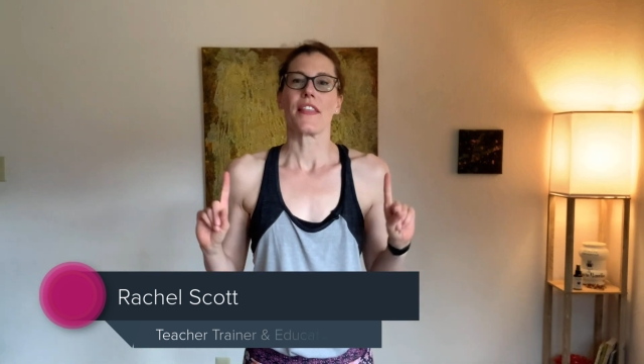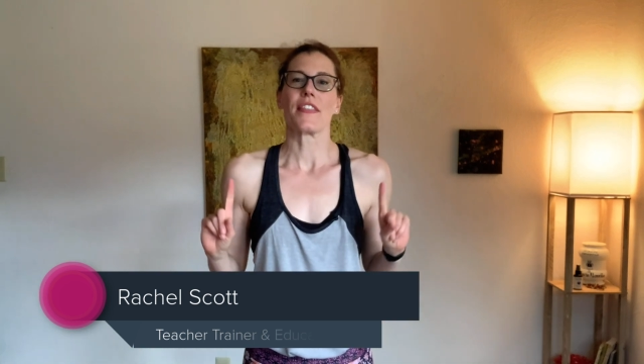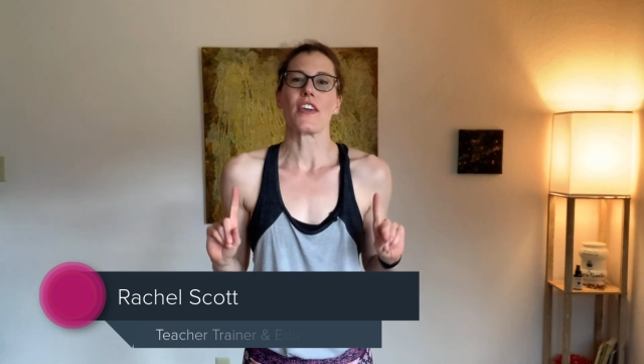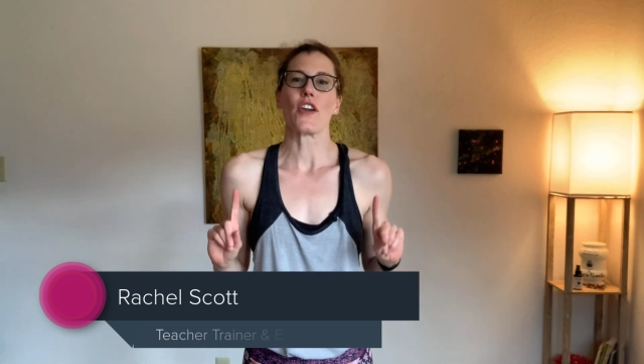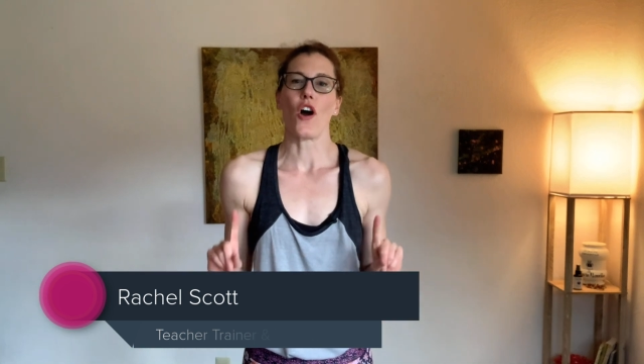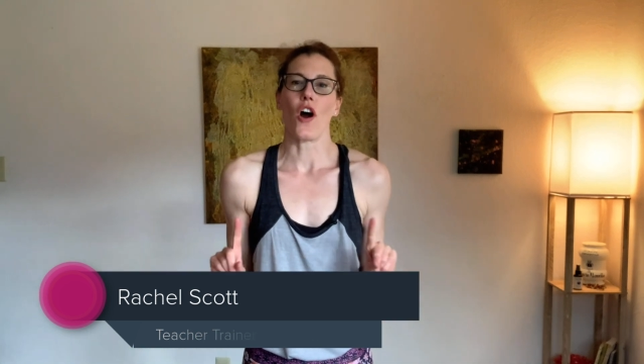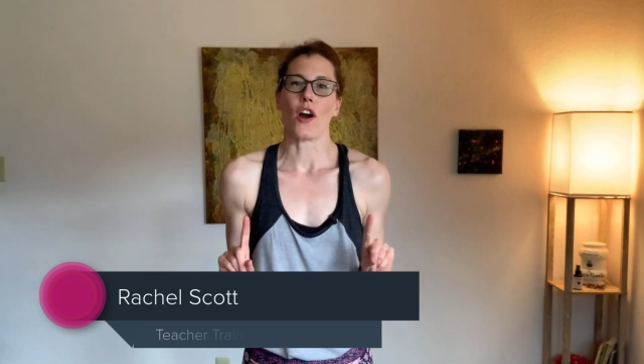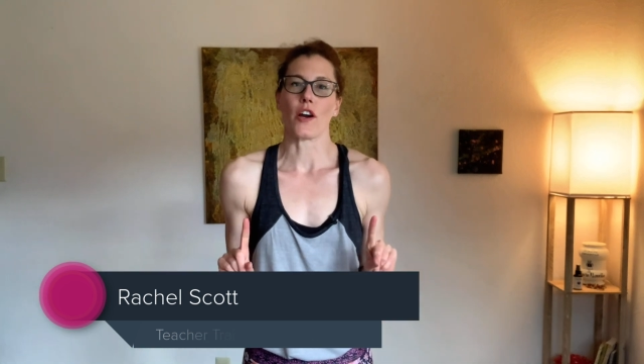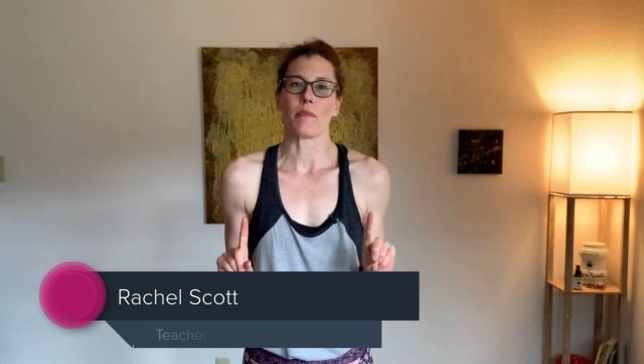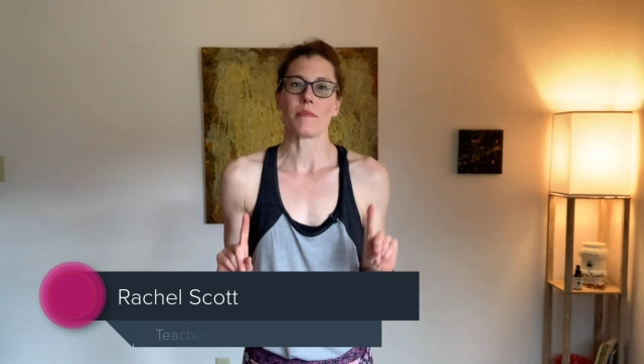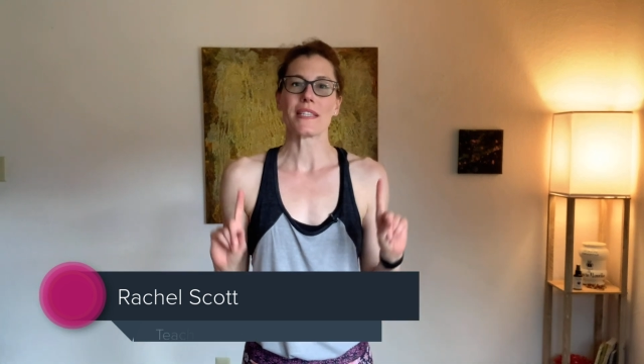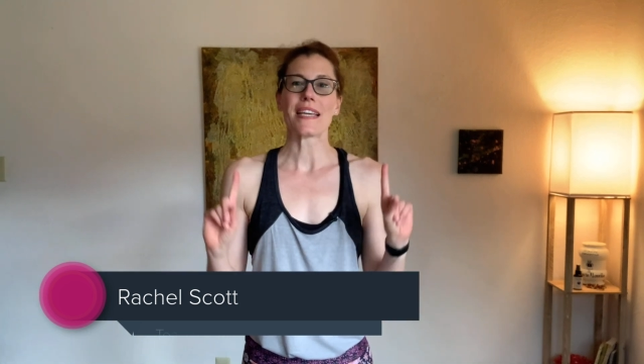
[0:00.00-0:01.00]
the
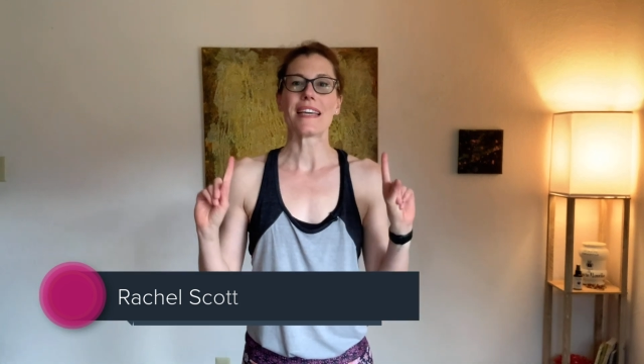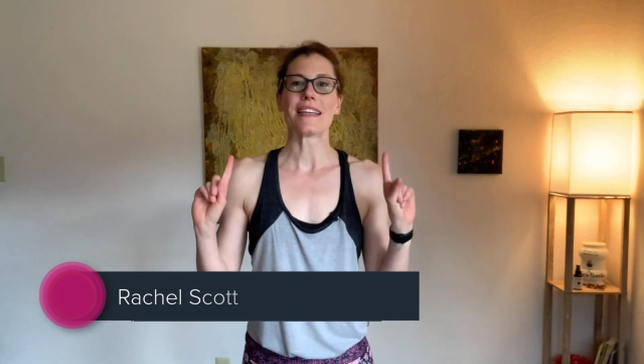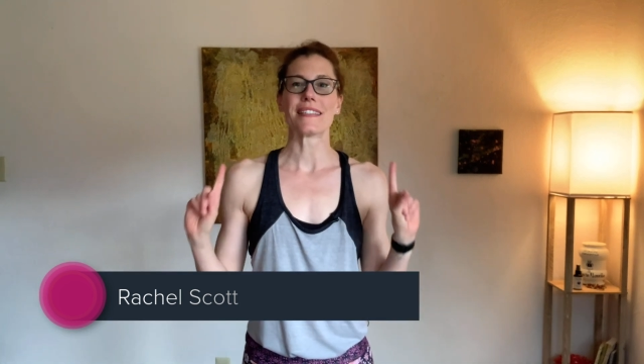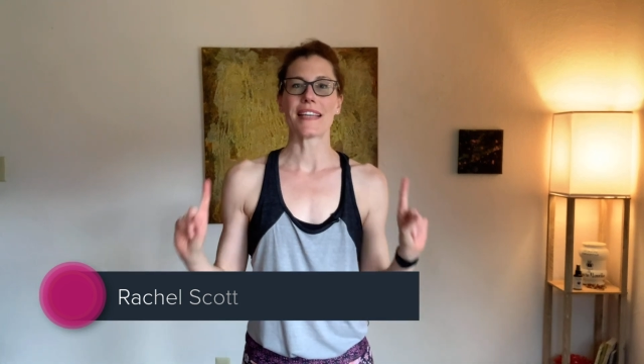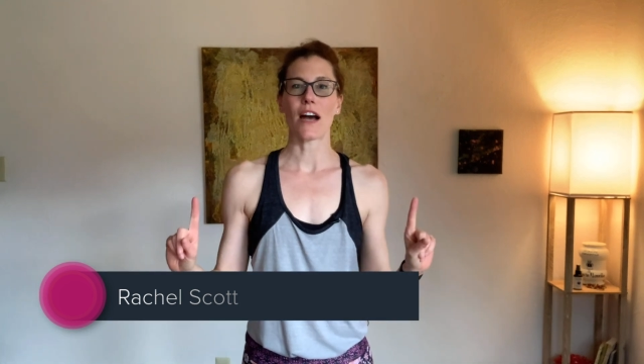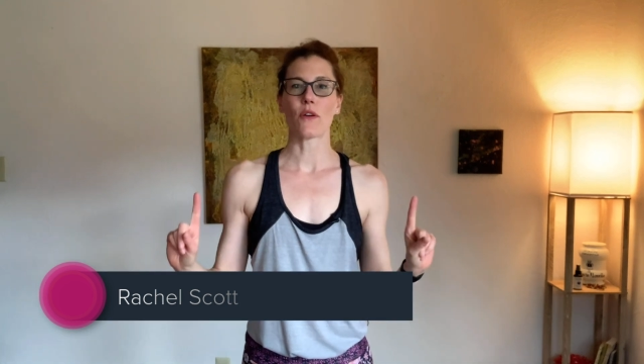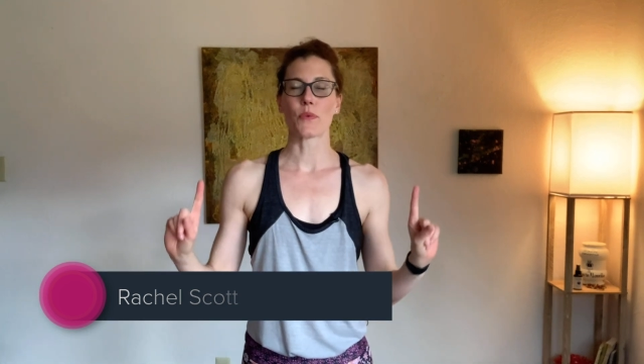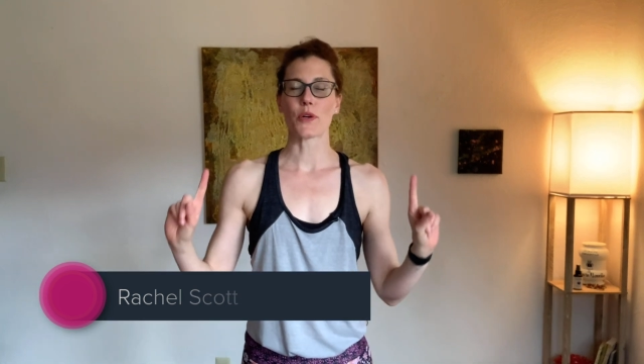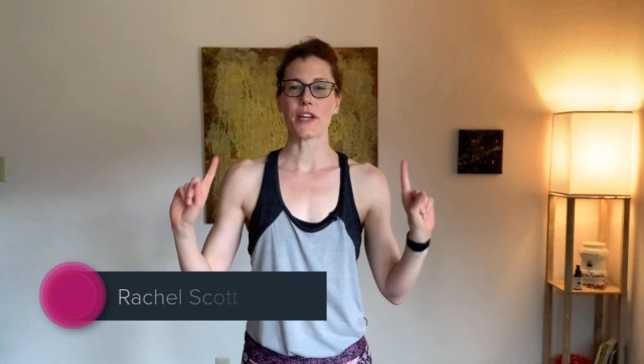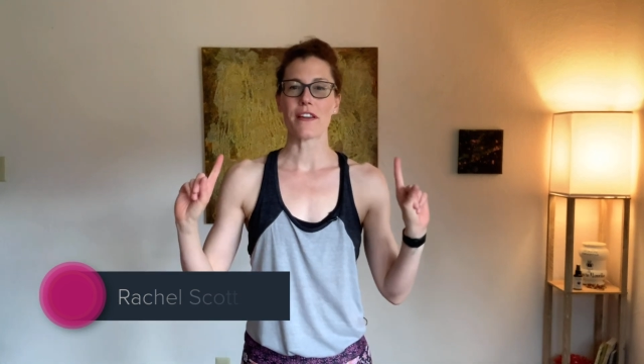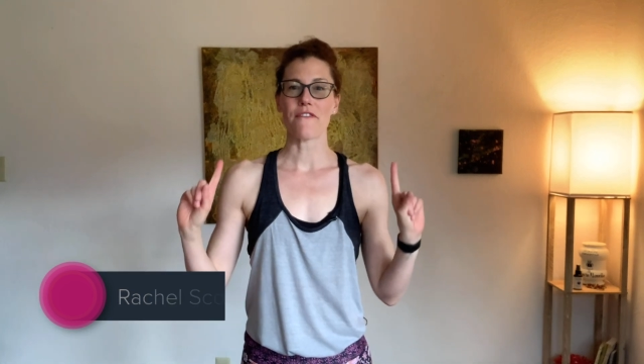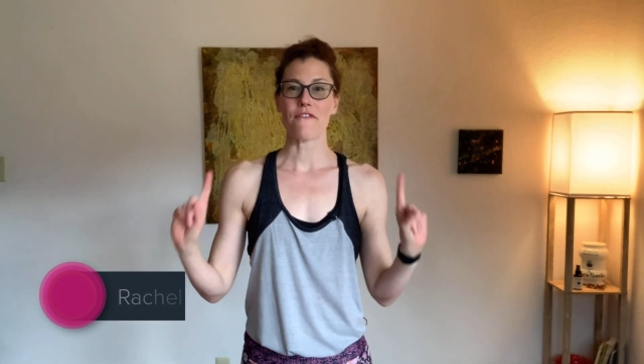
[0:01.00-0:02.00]
arms in
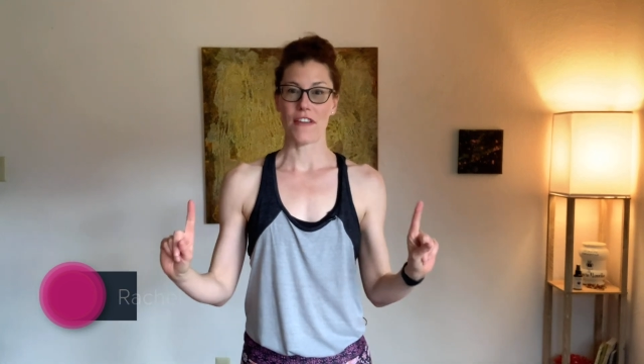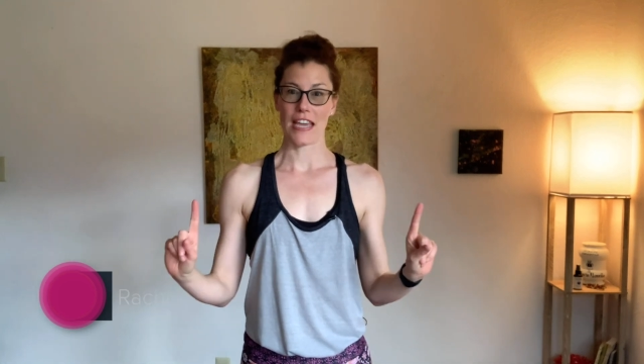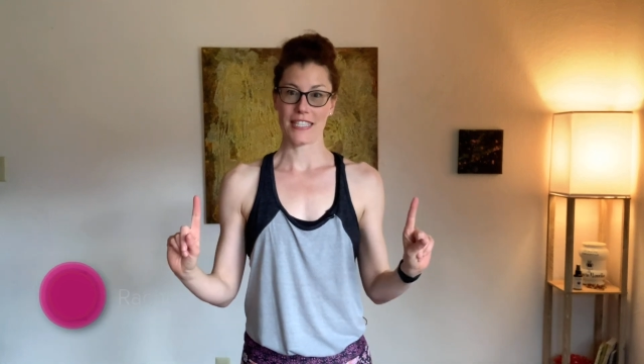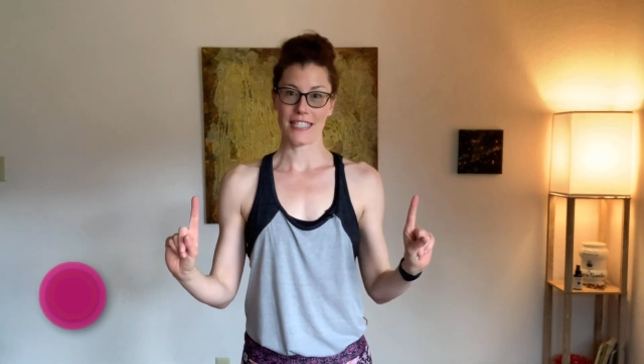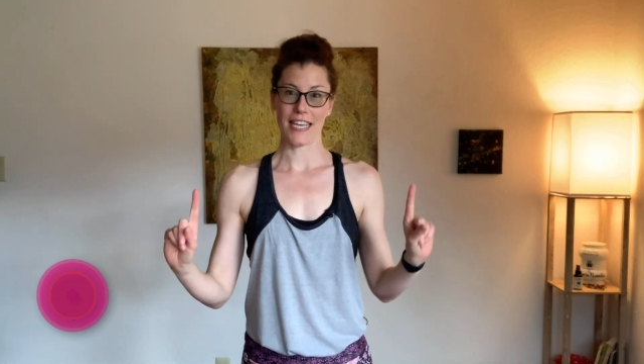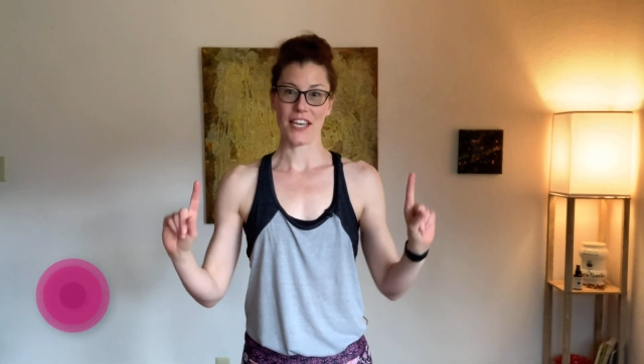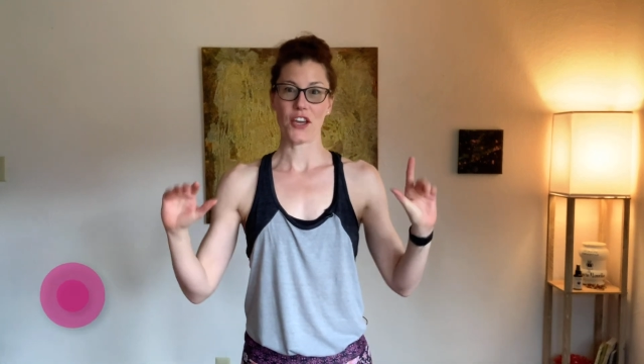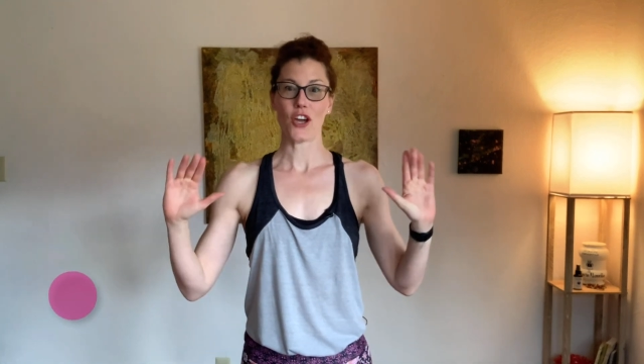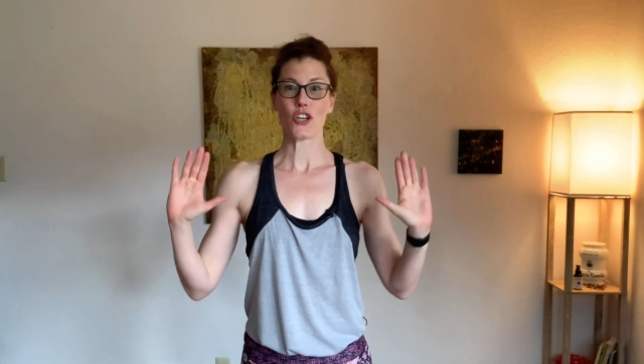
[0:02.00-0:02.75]
downward facing